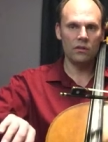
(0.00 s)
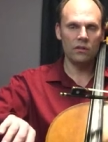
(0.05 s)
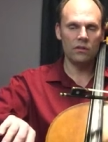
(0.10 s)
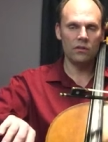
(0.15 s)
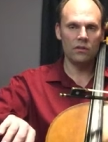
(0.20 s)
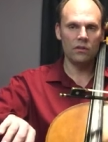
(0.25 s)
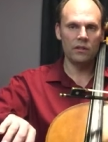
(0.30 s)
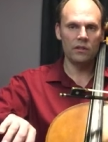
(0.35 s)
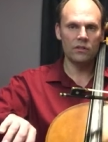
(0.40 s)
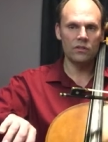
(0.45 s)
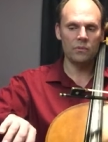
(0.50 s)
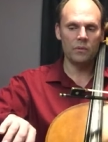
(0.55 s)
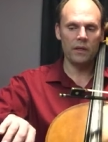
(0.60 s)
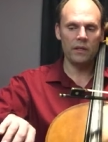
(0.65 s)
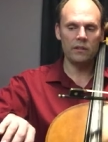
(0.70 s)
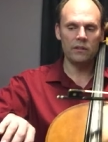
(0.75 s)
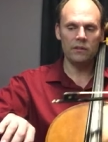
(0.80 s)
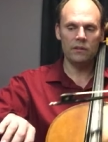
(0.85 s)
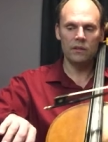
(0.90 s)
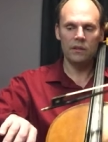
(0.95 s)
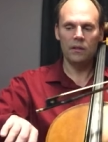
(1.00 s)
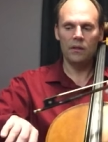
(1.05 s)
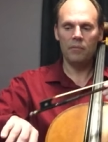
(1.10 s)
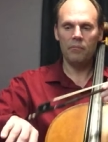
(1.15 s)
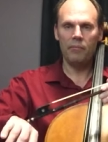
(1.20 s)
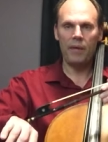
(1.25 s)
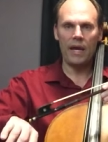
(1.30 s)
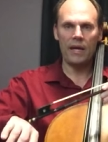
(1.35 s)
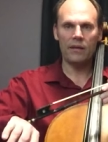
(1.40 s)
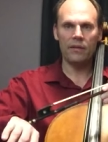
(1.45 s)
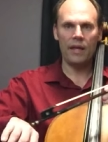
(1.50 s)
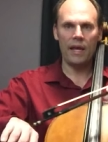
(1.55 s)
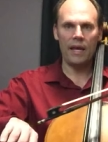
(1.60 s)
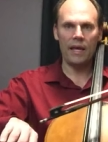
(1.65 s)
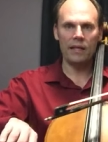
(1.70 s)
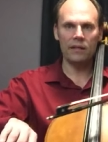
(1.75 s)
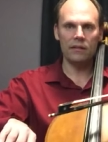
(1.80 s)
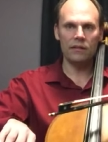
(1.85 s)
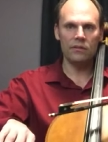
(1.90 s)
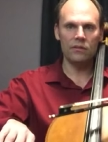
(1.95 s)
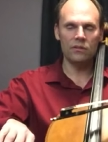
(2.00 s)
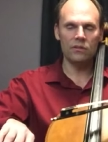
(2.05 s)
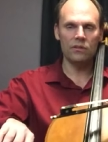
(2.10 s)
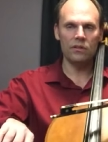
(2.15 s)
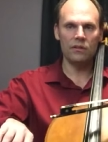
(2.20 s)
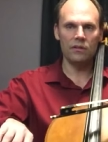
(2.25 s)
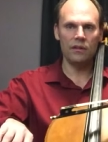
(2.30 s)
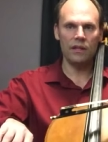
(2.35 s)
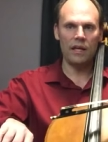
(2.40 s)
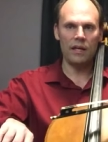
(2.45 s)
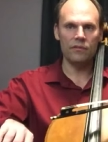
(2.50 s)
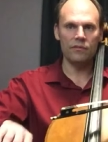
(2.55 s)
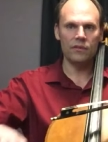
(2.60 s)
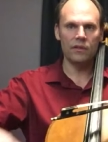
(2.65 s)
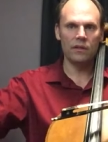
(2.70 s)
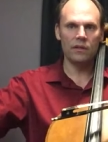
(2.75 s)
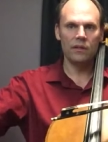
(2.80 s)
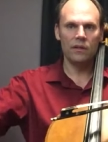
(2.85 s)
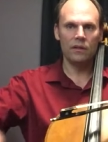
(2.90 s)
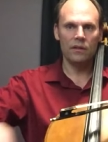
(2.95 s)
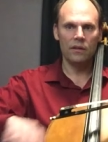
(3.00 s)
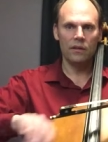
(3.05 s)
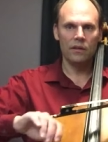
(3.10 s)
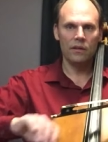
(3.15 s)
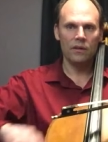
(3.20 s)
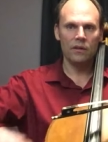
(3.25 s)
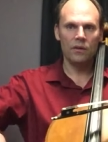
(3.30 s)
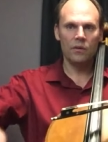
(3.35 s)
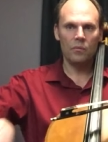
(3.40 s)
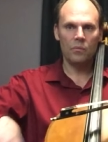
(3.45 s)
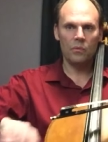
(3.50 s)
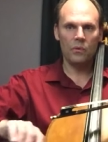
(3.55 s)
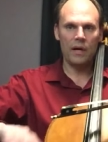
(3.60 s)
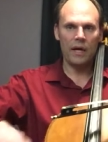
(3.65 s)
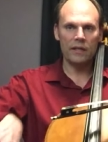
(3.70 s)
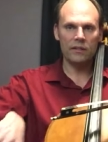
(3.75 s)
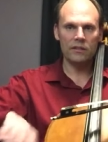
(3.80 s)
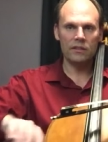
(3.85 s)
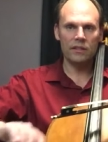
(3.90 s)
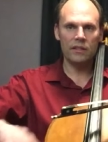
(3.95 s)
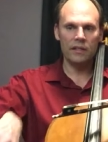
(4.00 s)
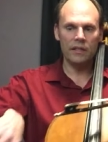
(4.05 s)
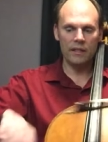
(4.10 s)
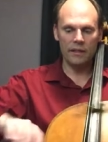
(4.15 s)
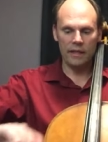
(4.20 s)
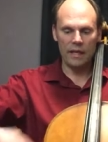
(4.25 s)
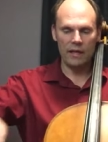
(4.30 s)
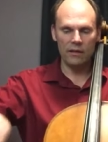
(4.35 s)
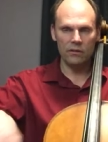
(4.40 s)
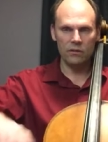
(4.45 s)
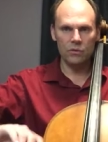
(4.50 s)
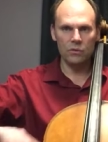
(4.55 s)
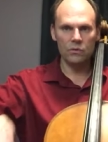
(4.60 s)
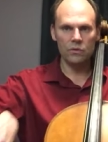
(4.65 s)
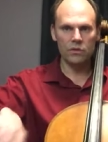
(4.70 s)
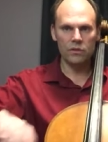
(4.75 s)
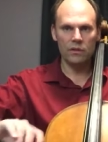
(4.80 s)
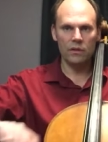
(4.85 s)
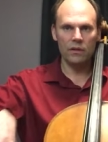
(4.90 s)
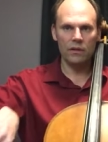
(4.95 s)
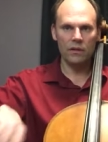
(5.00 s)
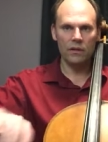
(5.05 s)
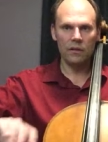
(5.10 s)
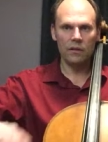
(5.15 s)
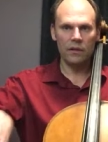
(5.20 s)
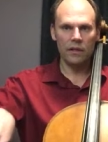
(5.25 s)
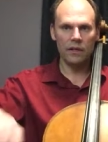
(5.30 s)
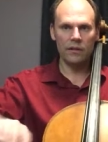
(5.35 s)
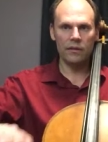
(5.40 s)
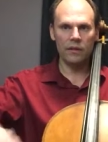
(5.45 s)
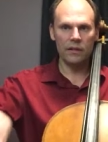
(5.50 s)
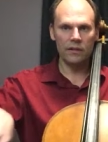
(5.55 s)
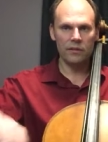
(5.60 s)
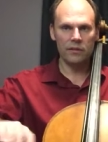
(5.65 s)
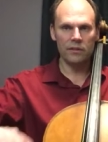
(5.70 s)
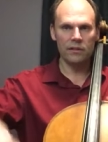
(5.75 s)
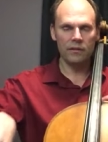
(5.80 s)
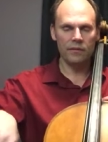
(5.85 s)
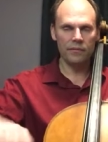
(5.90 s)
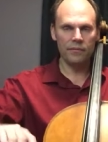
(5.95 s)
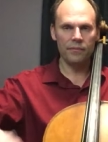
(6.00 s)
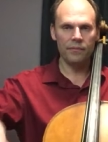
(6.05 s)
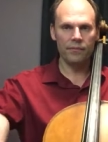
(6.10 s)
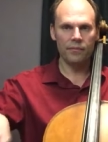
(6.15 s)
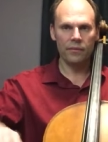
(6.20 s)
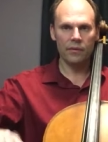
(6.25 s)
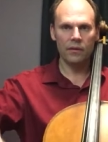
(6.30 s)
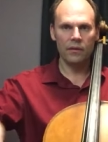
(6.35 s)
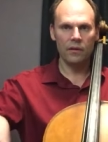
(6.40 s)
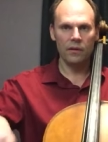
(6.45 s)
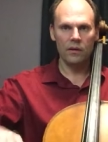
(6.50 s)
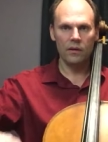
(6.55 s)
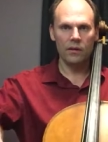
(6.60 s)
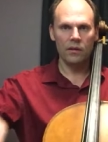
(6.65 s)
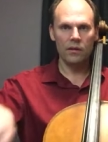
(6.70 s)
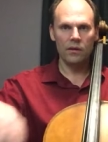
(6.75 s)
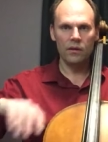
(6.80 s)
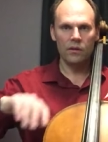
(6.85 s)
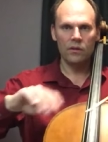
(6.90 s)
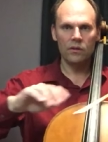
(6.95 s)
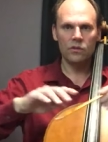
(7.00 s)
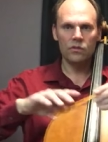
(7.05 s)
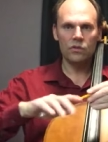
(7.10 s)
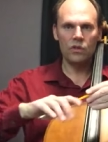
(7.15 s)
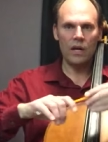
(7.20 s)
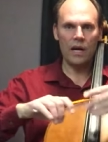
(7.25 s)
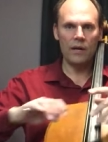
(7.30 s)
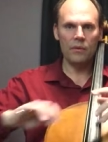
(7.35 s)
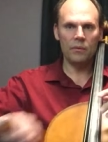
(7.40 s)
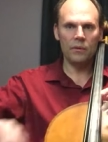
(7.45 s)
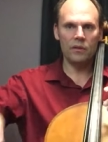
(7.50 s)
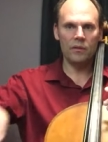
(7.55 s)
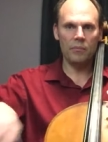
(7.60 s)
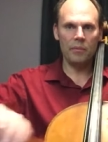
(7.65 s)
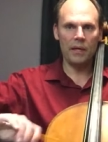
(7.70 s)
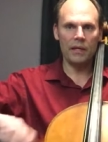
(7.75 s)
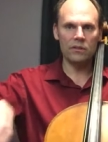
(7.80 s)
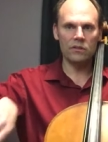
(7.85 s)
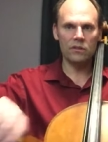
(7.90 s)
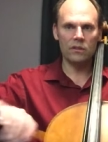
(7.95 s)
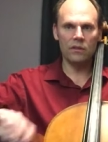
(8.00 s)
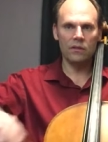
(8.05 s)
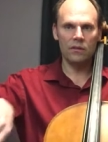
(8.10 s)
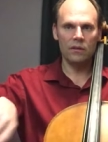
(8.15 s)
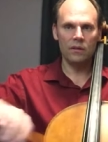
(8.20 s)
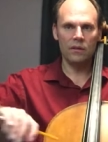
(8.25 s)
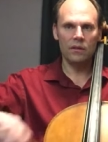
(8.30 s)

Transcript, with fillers: a little this way, back of the hand a little to the left. Practice getting that loose like this. Try it with the pencil.